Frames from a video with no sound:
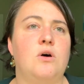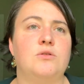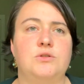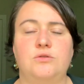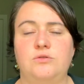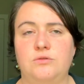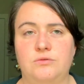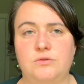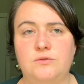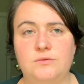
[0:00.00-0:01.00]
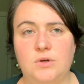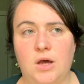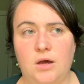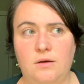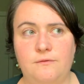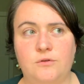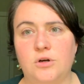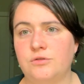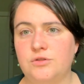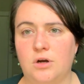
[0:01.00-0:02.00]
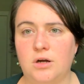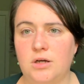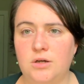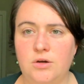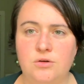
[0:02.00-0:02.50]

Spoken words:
also used for Ostara.